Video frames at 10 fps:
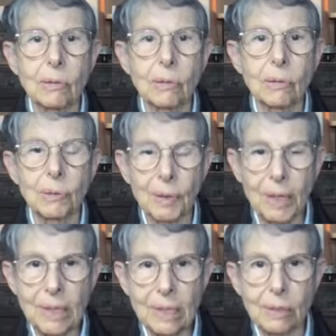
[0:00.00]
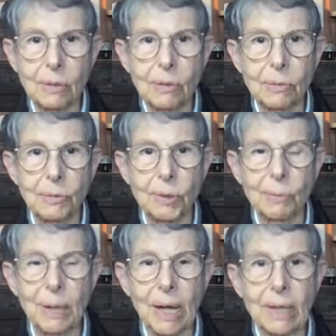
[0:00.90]
creating through your
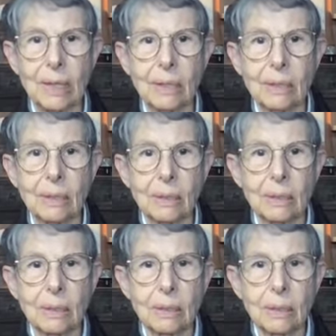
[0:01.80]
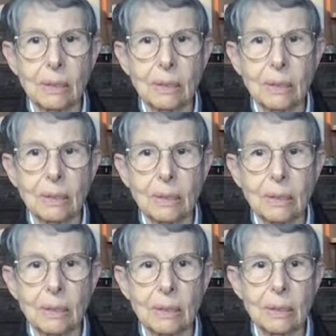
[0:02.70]
body.
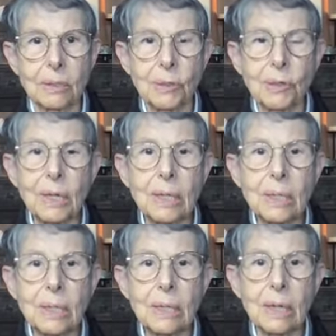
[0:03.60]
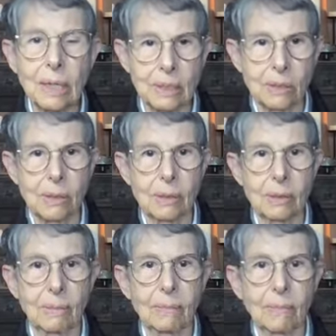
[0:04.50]
The churning guts,
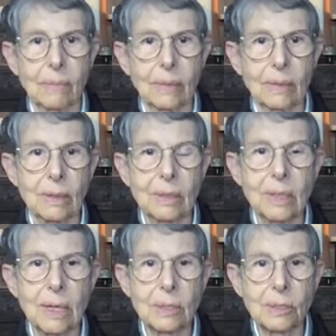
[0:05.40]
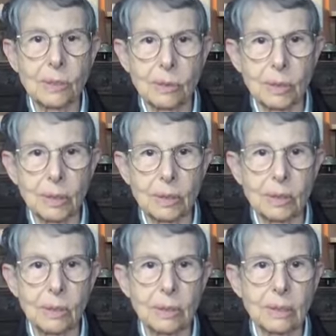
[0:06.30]
the tense
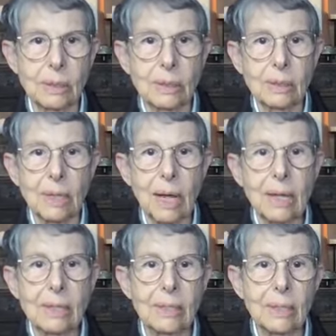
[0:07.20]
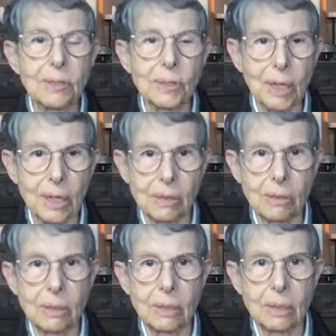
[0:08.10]
shoulders, the icy
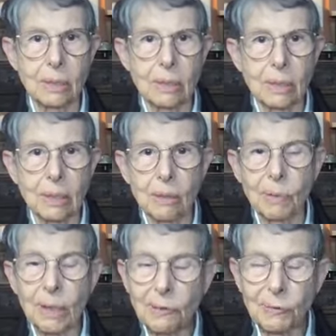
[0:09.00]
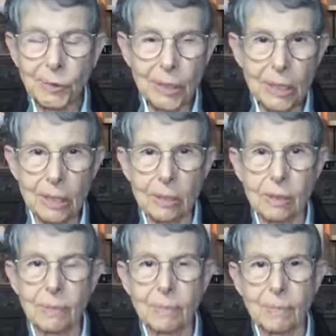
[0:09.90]
chest, and whatever it
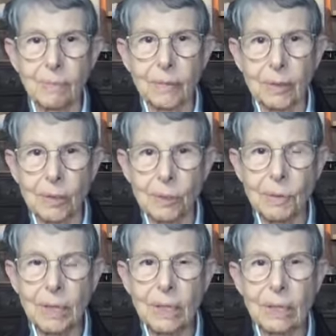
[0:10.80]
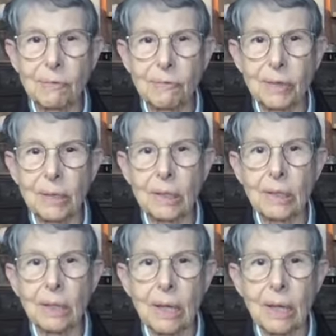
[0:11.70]
is, tune in and feel it